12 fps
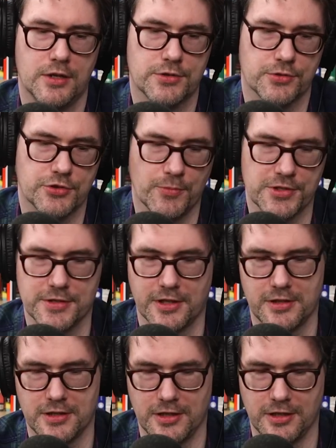So it's almost
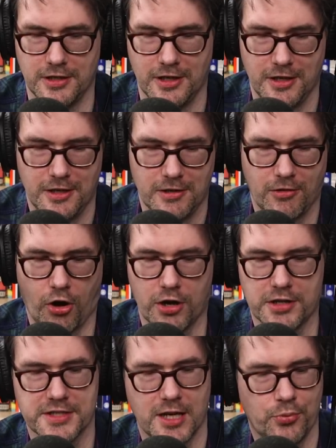like the
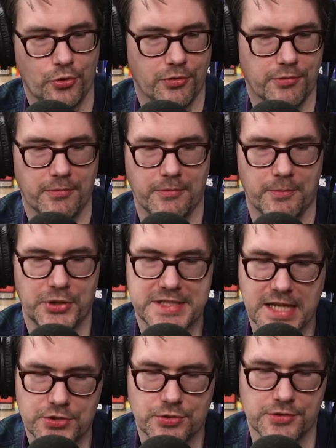archetypal
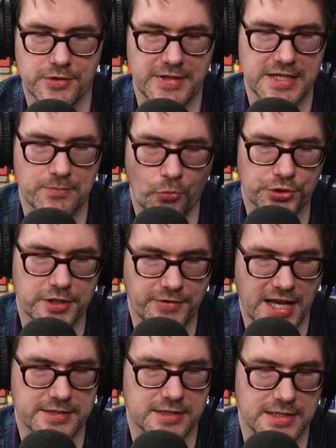potentials of these
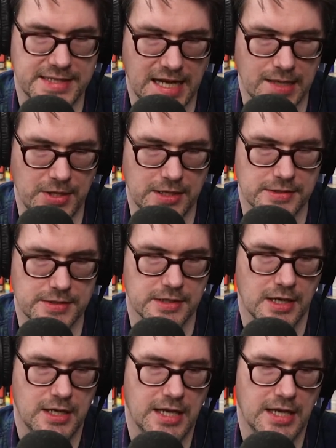multifaceted diamonds,